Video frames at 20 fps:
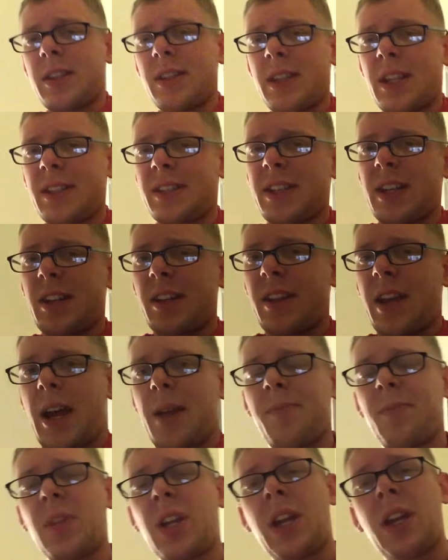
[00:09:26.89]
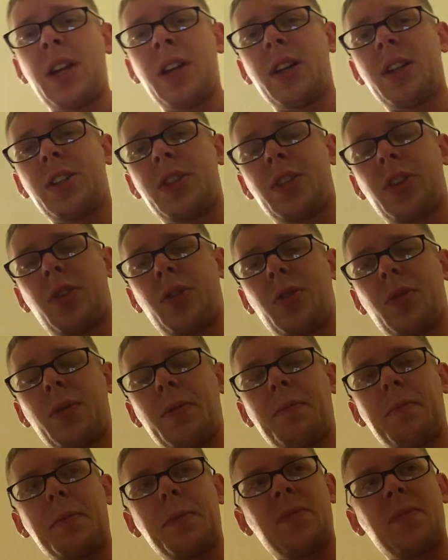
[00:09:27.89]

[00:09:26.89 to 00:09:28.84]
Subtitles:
That's the end of that. So,